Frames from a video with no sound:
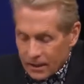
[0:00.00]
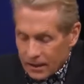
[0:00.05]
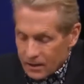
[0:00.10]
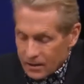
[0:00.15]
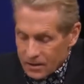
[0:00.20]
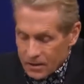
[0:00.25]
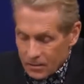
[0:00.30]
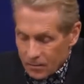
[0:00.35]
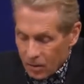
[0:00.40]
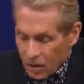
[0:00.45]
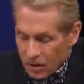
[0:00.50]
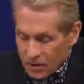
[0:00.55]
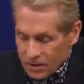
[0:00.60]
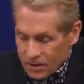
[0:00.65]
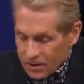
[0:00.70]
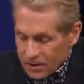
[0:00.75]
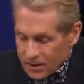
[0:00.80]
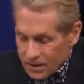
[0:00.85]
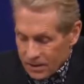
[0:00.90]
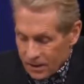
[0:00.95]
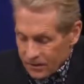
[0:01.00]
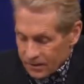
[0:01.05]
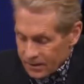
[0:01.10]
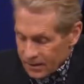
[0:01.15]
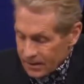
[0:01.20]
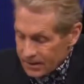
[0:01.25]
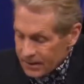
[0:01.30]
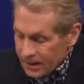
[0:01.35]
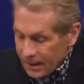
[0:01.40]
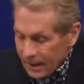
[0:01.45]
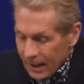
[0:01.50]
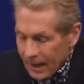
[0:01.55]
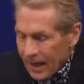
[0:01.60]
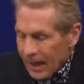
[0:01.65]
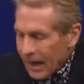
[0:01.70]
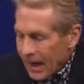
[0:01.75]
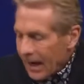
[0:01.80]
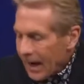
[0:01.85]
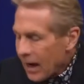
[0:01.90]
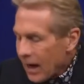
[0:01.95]
against that the Boston Celtics. Yeah.
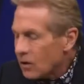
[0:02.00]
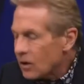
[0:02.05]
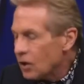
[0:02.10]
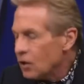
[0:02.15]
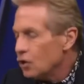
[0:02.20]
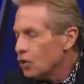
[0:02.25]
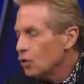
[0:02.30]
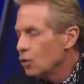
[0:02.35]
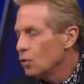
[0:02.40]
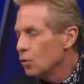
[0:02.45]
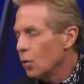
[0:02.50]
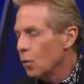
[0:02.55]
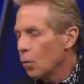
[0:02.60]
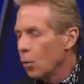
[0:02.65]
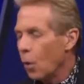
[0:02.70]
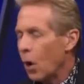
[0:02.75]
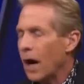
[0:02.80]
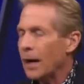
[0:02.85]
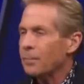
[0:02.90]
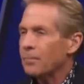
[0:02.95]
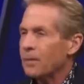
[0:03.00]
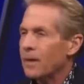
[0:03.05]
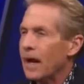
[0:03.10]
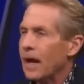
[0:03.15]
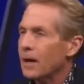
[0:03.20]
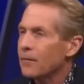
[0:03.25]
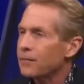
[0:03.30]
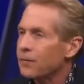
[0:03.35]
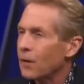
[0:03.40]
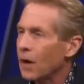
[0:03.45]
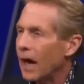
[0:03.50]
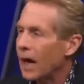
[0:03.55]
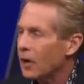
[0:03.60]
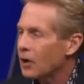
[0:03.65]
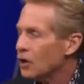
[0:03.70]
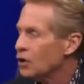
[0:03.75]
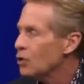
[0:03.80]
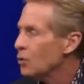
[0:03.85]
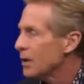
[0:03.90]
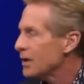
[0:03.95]
How can you wipe that from? How
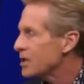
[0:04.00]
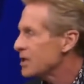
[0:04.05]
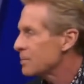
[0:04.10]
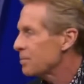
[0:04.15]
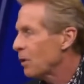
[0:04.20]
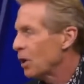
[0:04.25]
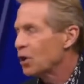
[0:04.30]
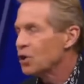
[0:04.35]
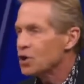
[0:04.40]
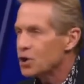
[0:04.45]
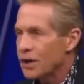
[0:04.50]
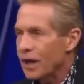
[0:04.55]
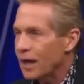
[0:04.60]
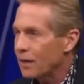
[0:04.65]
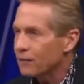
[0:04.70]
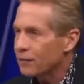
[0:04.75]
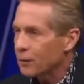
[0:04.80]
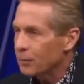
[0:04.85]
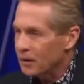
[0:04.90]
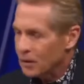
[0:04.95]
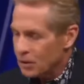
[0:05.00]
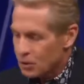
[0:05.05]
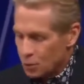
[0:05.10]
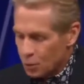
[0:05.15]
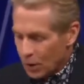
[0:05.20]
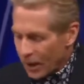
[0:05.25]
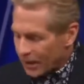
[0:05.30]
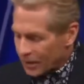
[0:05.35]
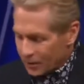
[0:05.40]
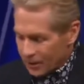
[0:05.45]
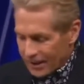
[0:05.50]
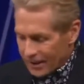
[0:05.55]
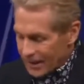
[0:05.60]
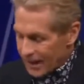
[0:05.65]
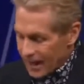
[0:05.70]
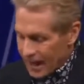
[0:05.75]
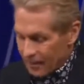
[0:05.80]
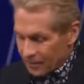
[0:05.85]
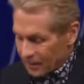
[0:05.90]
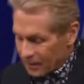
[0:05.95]
can you expunge that from his record? That
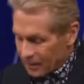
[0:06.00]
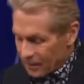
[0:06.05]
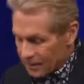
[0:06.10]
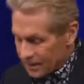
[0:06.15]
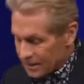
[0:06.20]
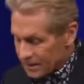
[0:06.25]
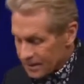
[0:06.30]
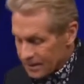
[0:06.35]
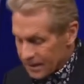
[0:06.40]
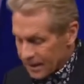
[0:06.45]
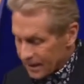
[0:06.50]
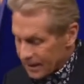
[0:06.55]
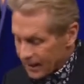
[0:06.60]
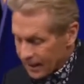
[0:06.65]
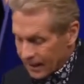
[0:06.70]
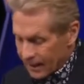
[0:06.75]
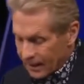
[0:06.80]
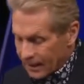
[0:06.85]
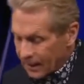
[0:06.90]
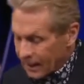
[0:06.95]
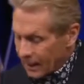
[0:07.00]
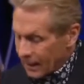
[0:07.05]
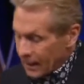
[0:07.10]
happened in this decade.